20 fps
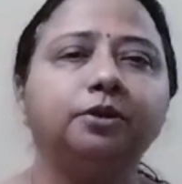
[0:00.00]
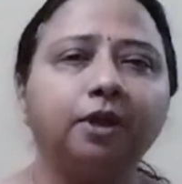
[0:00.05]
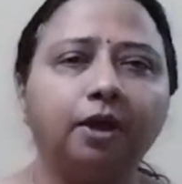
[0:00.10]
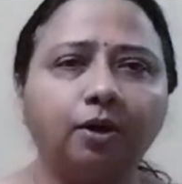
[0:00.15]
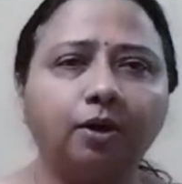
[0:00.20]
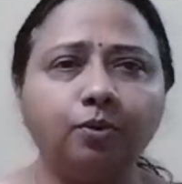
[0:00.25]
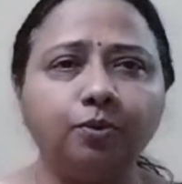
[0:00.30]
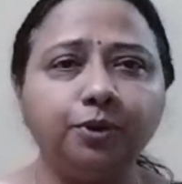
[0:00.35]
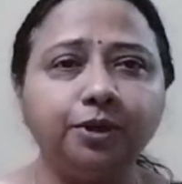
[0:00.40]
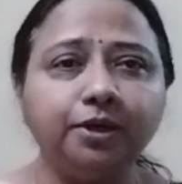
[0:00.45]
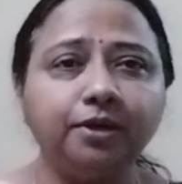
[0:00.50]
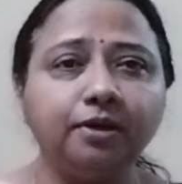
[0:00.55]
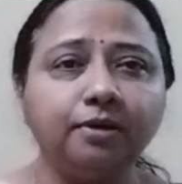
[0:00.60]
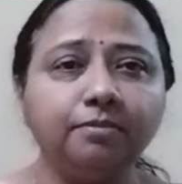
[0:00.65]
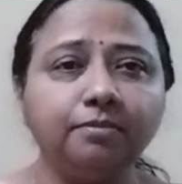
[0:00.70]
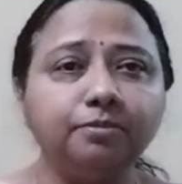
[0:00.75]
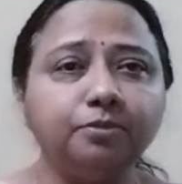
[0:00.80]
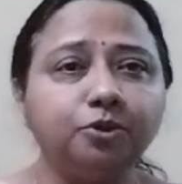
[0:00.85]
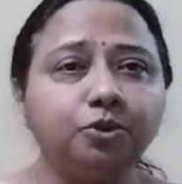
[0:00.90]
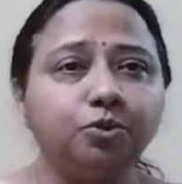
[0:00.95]
now we
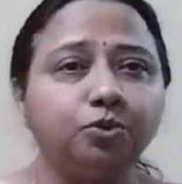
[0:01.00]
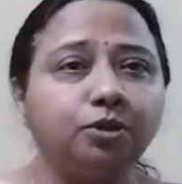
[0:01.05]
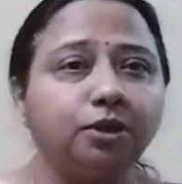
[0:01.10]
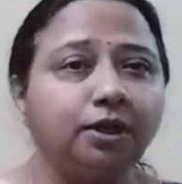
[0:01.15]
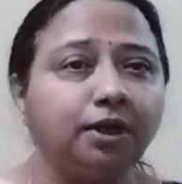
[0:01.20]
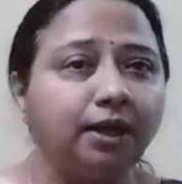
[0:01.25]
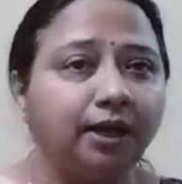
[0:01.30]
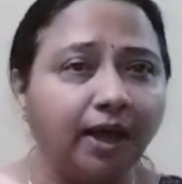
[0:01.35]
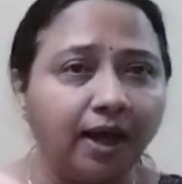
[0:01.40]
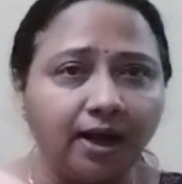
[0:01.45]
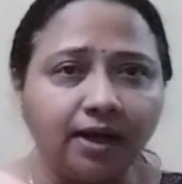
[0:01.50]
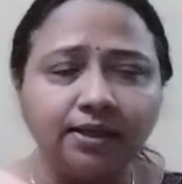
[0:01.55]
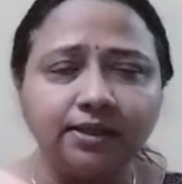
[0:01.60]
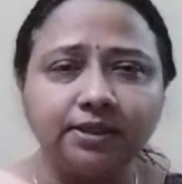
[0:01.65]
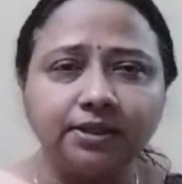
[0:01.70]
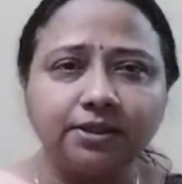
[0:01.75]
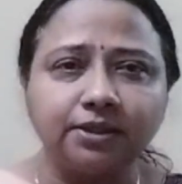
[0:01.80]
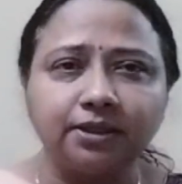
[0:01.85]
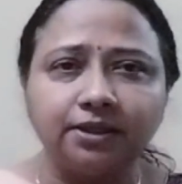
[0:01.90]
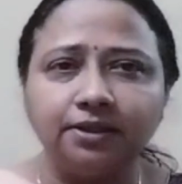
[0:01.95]
come to the
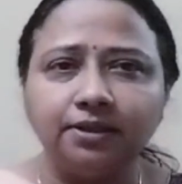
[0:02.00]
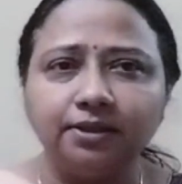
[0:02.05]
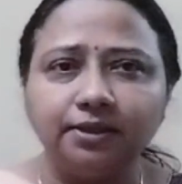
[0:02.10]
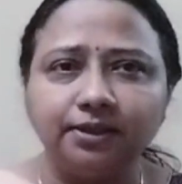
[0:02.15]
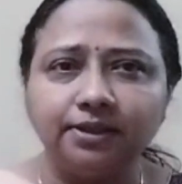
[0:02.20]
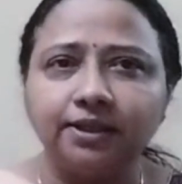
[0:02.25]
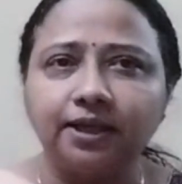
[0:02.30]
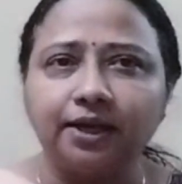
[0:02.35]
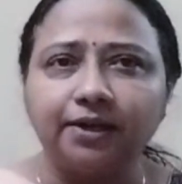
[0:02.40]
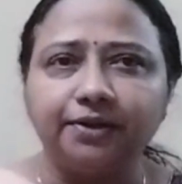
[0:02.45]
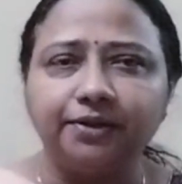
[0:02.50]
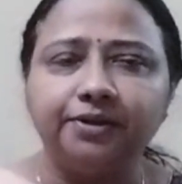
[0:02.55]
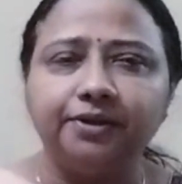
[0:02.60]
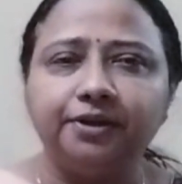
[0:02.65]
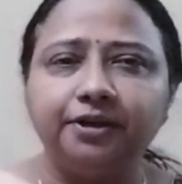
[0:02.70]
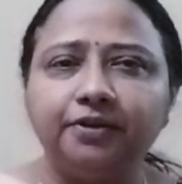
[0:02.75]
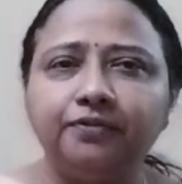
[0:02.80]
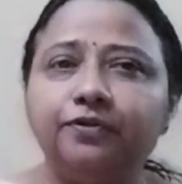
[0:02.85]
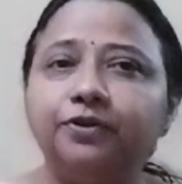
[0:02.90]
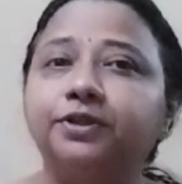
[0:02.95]
last in this
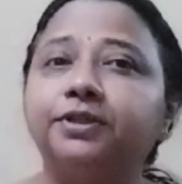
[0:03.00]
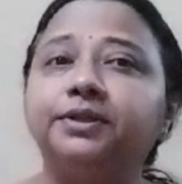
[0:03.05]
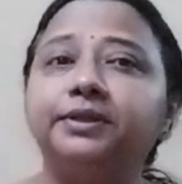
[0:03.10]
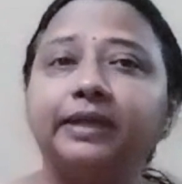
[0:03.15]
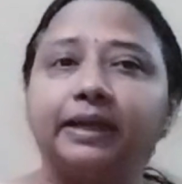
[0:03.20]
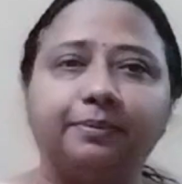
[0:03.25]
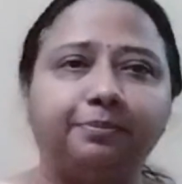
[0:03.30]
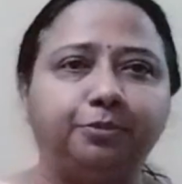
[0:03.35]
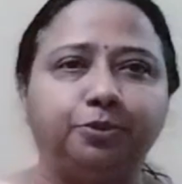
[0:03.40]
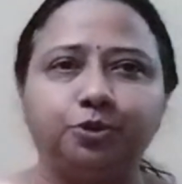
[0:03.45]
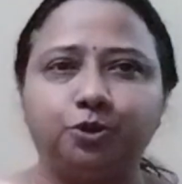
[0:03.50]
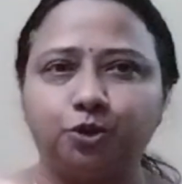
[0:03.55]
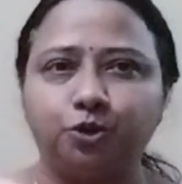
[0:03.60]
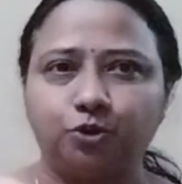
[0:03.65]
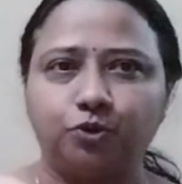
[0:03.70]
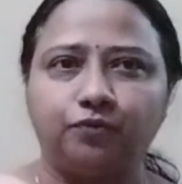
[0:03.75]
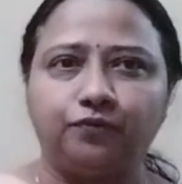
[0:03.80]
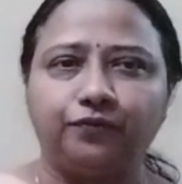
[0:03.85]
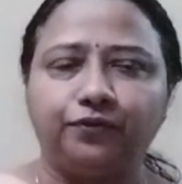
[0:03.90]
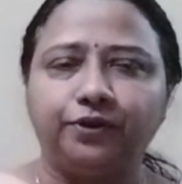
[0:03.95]
category, which is
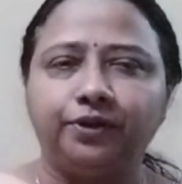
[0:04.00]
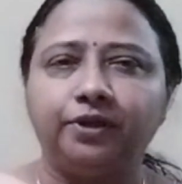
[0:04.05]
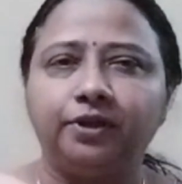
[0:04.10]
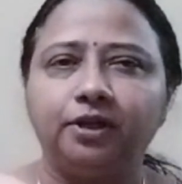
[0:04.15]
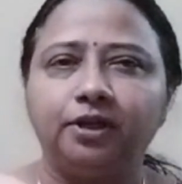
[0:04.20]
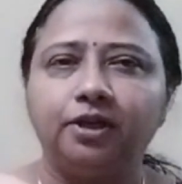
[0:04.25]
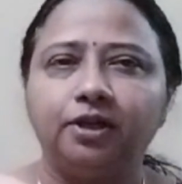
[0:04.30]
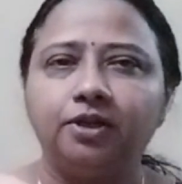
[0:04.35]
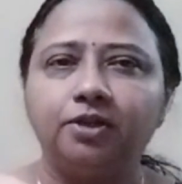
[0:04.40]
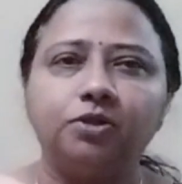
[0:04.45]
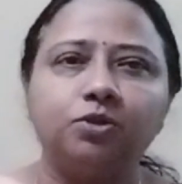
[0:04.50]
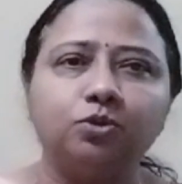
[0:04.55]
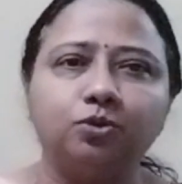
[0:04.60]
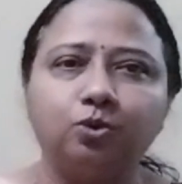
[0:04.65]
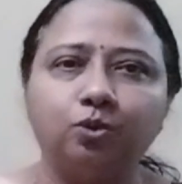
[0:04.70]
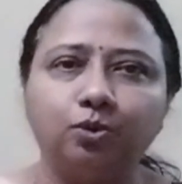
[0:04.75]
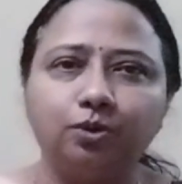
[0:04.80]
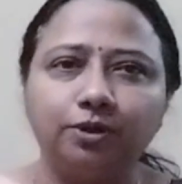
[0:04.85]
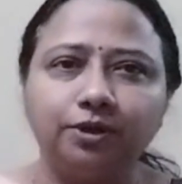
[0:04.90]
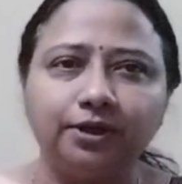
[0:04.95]
apostrophe. So
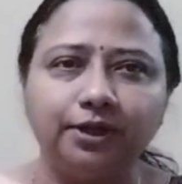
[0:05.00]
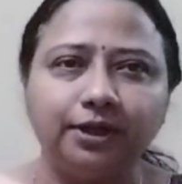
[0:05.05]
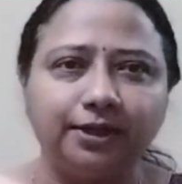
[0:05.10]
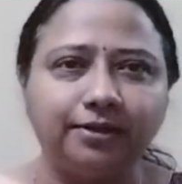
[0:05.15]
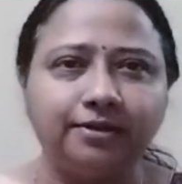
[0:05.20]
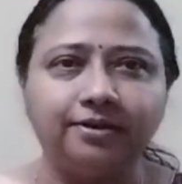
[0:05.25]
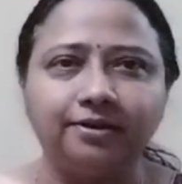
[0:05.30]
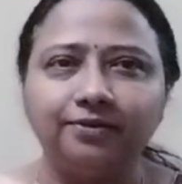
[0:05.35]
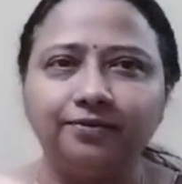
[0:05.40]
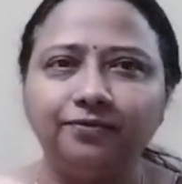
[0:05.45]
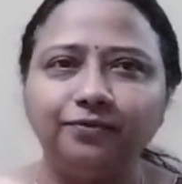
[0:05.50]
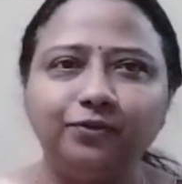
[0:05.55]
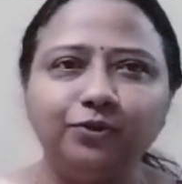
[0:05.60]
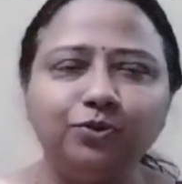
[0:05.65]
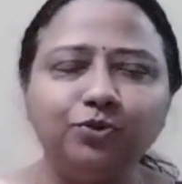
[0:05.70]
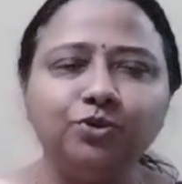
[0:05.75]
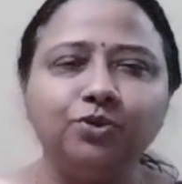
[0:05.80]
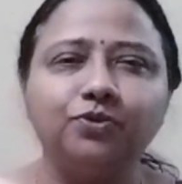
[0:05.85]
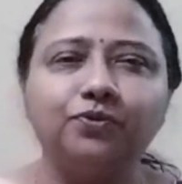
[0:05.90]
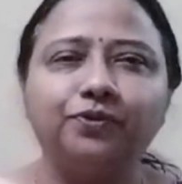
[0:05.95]
don't get
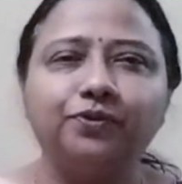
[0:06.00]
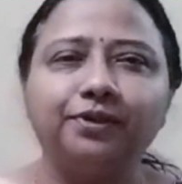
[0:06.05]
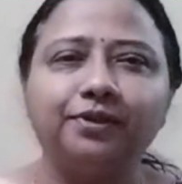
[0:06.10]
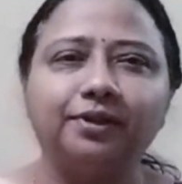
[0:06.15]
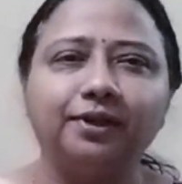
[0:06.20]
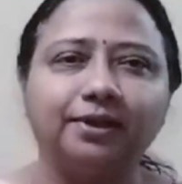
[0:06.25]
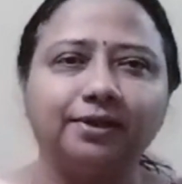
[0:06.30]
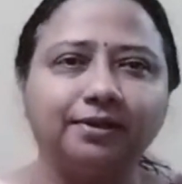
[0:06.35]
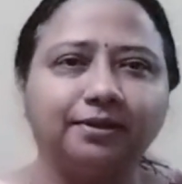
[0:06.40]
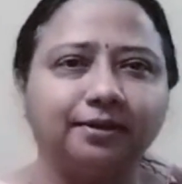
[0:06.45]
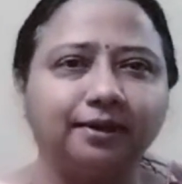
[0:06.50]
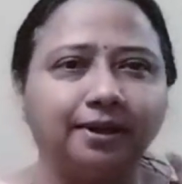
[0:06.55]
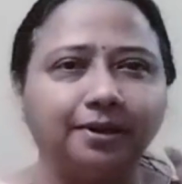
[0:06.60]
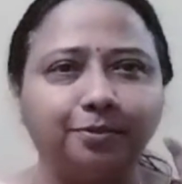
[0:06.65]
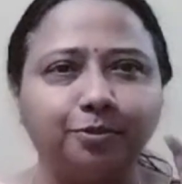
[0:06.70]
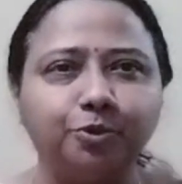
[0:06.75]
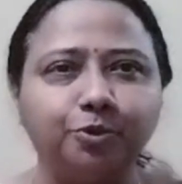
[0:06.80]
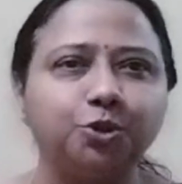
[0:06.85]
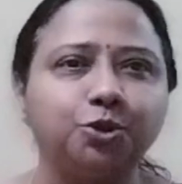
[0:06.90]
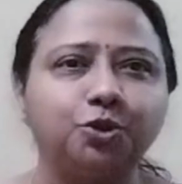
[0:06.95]
confused with that
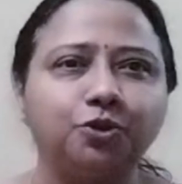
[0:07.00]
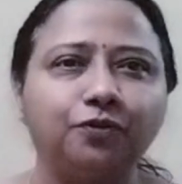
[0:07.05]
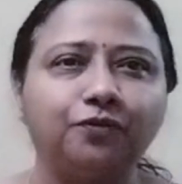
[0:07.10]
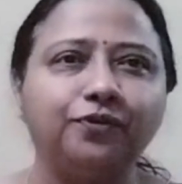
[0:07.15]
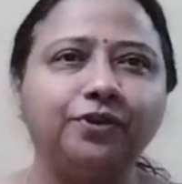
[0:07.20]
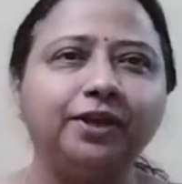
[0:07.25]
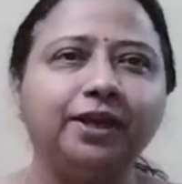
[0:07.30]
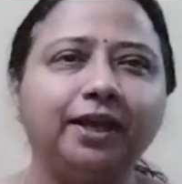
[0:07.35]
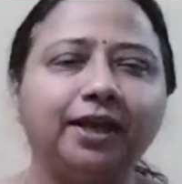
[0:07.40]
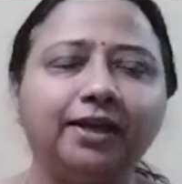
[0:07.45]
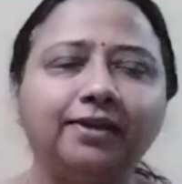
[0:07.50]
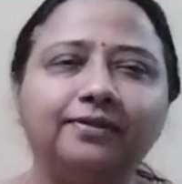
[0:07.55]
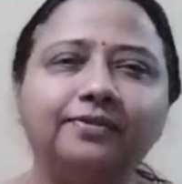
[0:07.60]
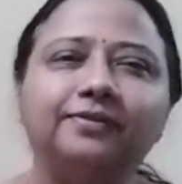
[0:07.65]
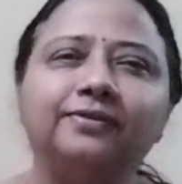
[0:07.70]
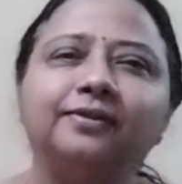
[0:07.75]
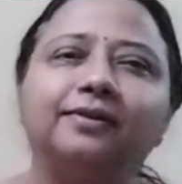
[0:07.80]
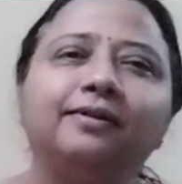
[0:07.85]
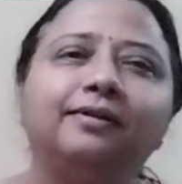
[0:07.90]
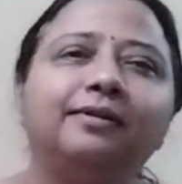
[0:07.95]
apostrophe
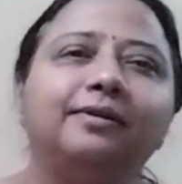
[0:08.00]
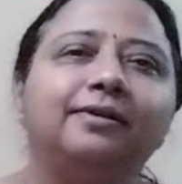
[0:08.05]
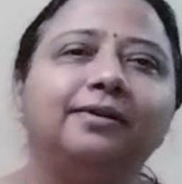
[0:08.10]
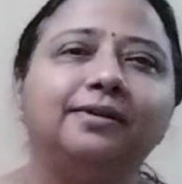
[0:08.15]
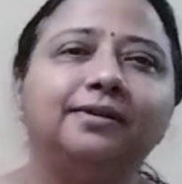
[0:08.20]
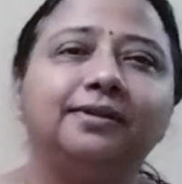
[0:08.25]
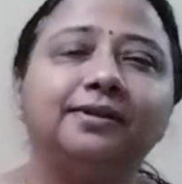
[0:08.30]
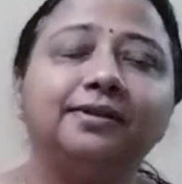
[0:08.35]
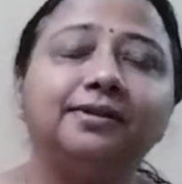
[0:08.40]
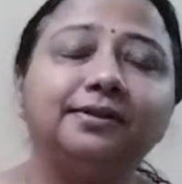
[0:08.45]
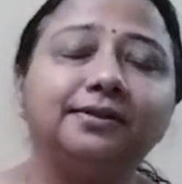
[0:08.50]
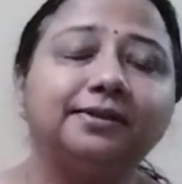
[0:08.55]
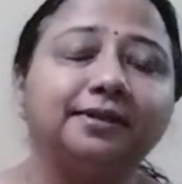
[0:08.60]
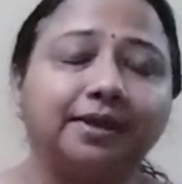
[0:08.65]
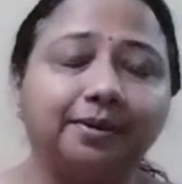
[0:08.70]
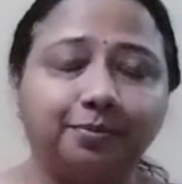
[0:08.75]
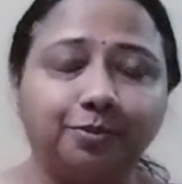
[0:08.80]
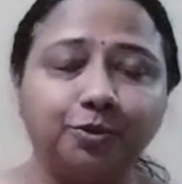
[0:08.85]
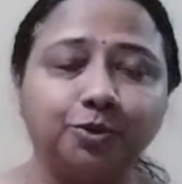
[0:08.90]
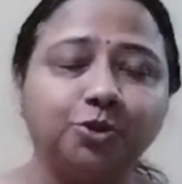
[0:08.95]
S. This
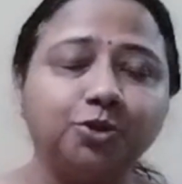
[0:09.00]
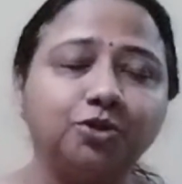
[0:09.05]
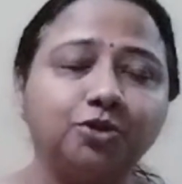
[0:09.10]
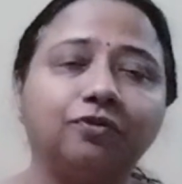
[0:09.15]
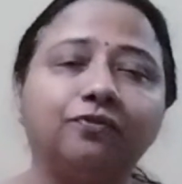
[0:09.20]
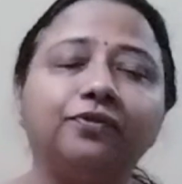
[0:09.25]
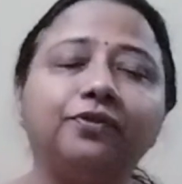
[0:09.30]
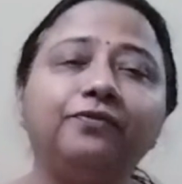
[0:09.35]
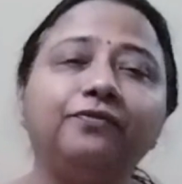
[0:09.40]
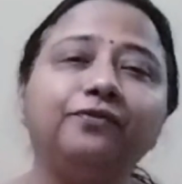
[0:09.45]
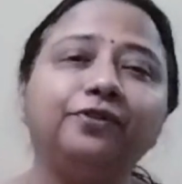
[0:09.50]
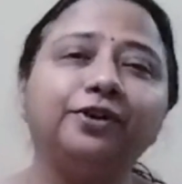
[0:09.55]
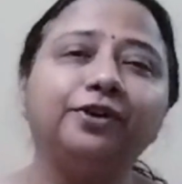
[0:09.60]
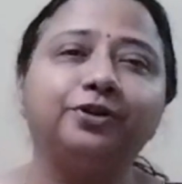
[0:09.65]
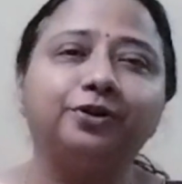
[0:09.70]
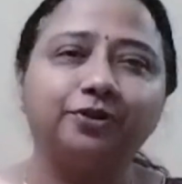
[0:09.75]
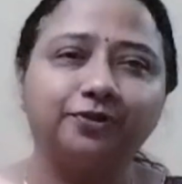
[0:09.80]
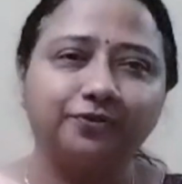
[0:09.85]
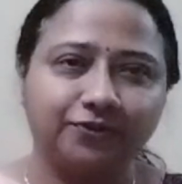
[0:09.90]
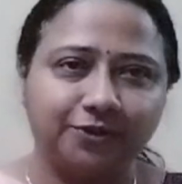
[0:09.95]
is apostrophe
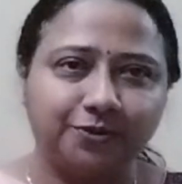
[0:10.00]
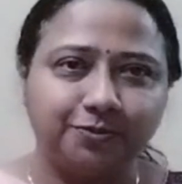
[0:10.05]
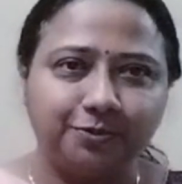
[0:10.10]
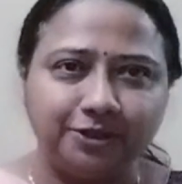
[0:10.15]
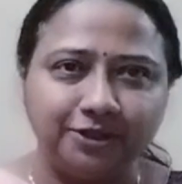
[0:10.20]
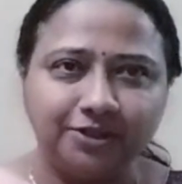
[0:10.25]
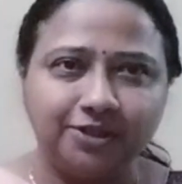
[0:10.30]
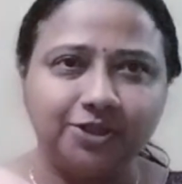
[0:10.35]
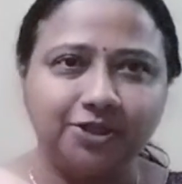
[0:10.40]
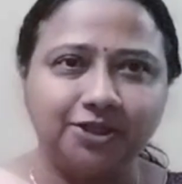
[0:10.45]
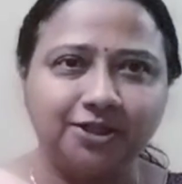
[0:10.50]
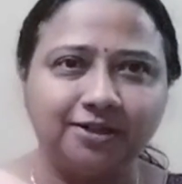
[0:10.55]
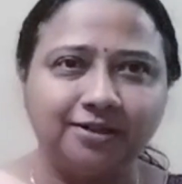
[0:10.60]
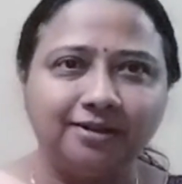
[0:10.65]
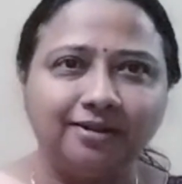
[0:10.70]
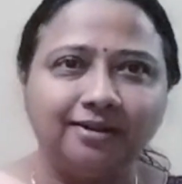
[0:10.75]
figure of speech.